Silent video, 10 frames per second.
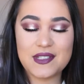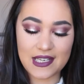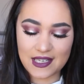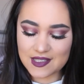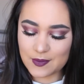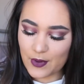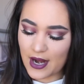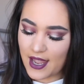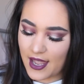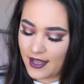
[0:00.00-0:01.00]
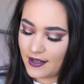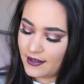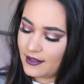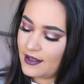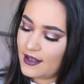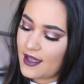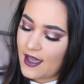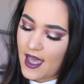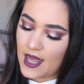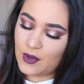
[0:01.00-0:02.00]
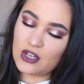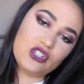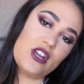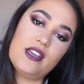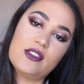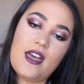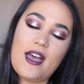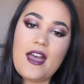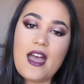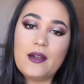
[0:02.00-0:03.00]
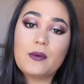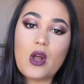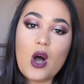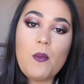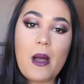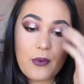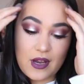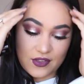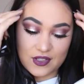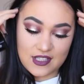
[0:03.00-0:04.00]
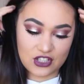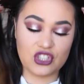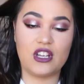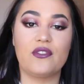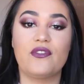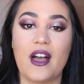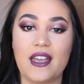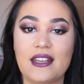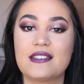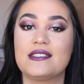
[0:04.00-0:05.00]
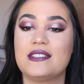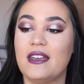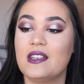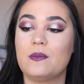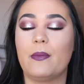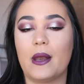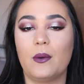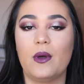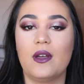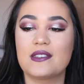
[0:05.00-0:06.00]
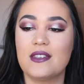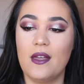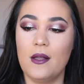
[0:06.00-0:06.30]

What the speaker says: setting spray and I'm going to shake that and I'm going to hold my breath because this shit fucking stinks, but it works.